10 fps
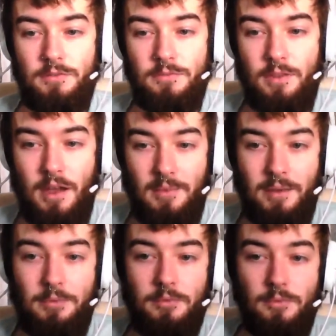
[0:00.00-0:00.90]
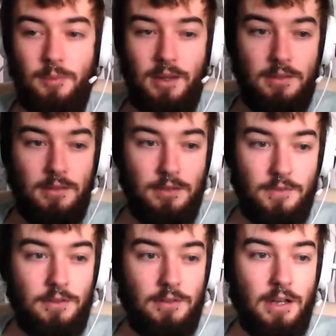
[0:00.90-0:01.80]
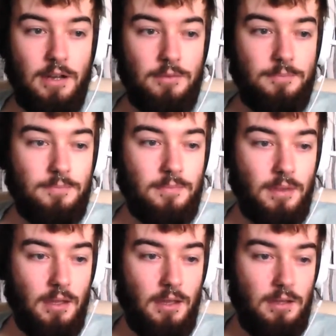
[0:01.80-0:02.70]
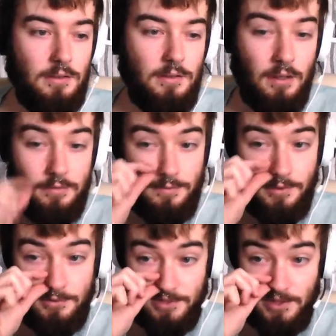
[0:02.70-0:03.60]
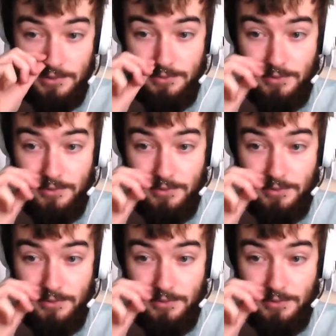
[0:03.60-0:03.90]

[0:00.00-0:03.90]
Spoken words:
that I'm happy with the way that they've turned out. And I've also